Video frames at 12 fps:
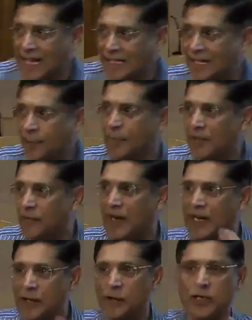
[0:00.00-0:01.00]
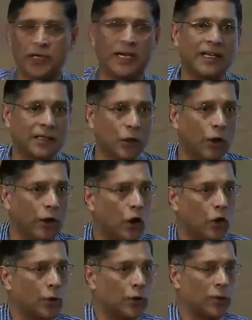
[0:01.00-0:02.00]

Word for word: something very interesting is going on,